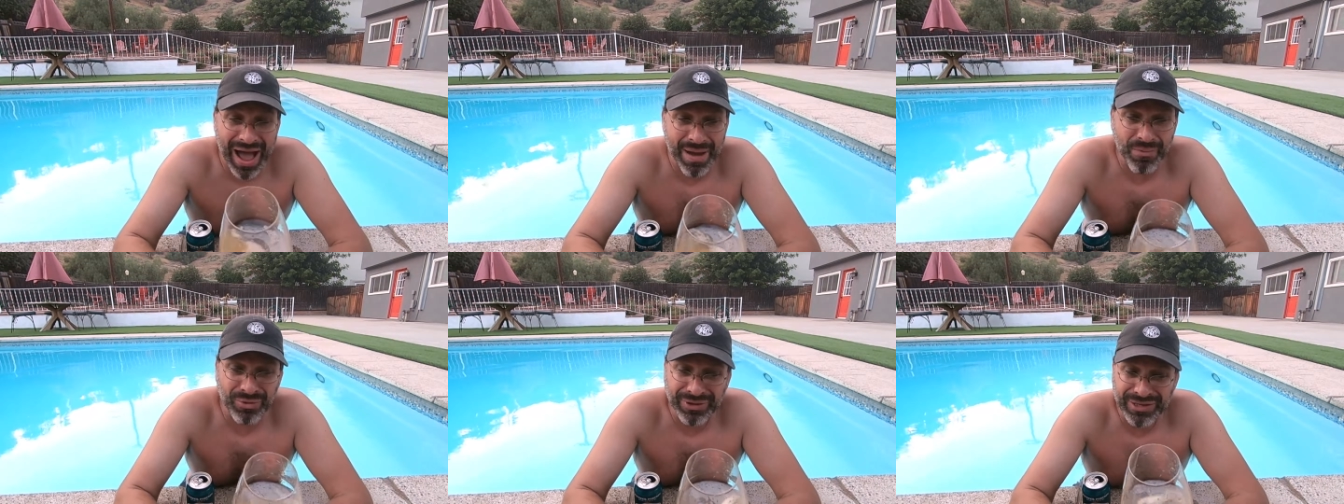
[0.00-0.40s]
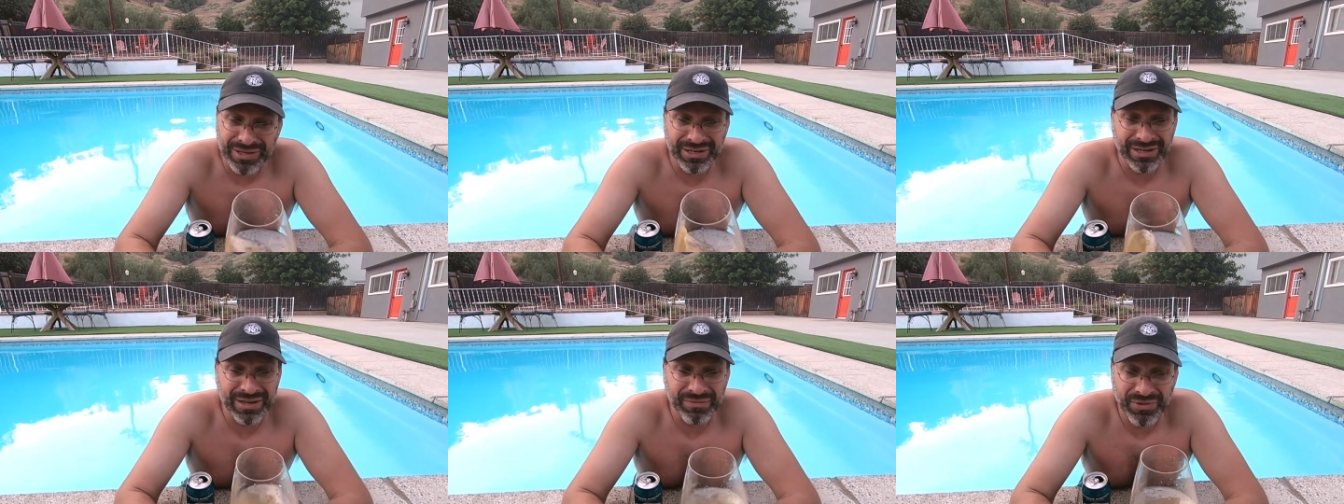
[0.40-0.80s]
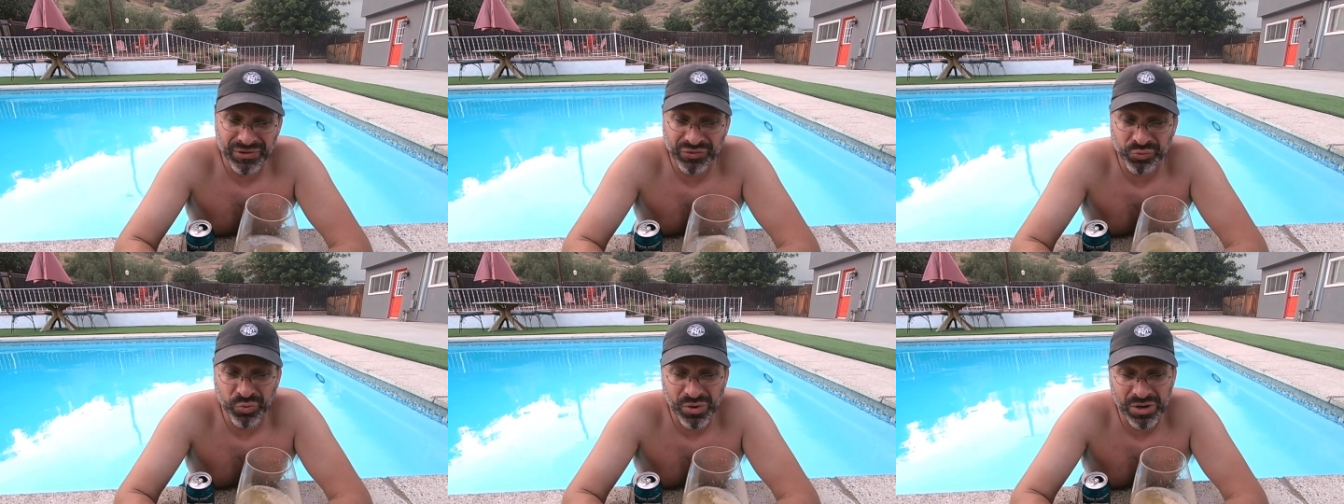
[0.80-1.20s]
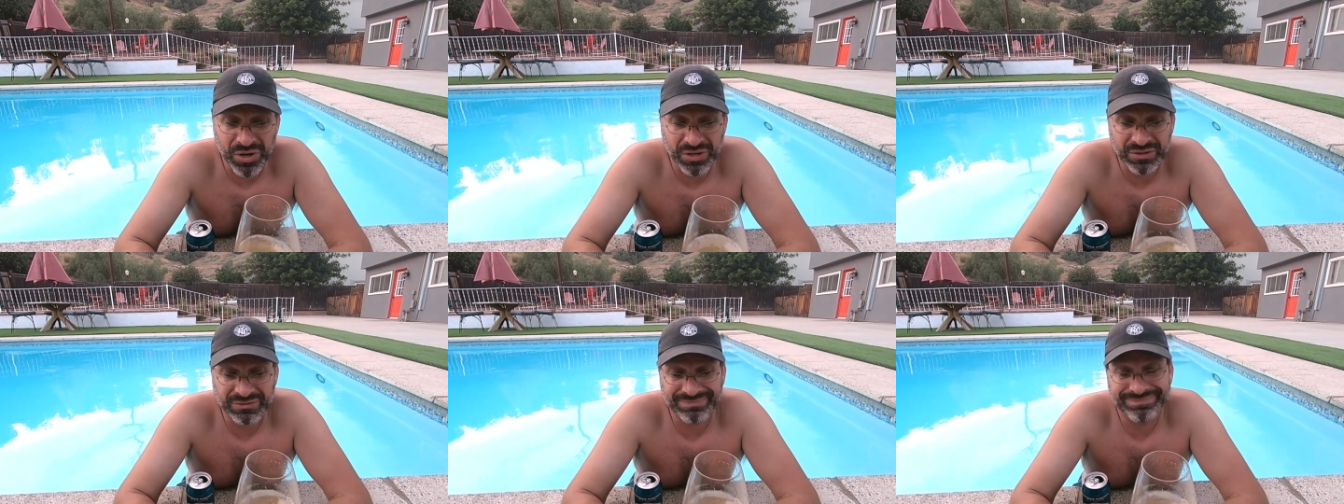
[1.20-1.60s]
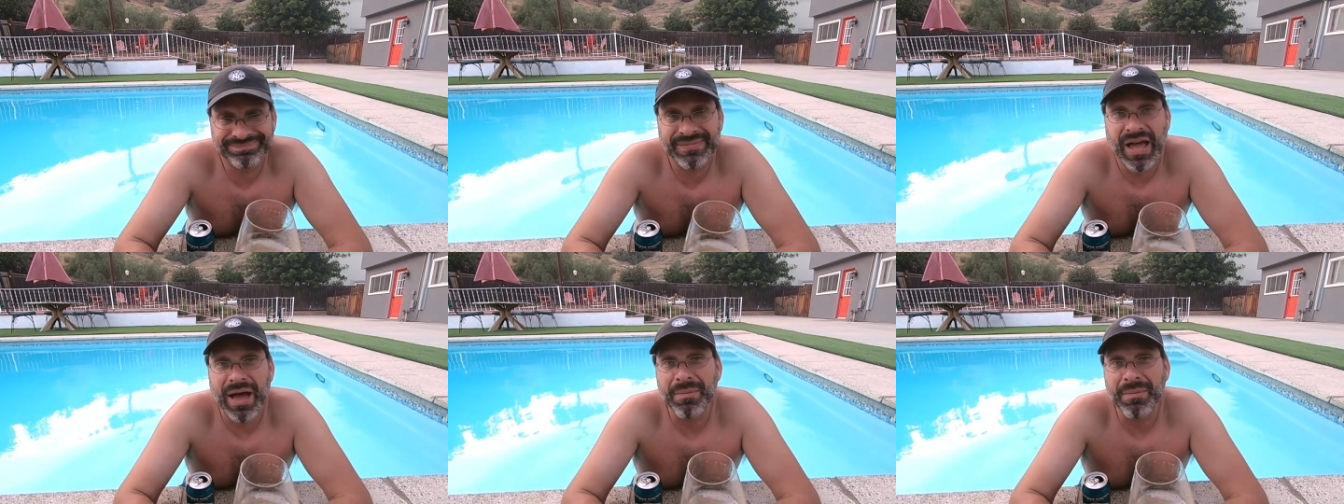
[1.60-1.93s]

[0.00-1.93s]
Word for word: I'm only going to give this one.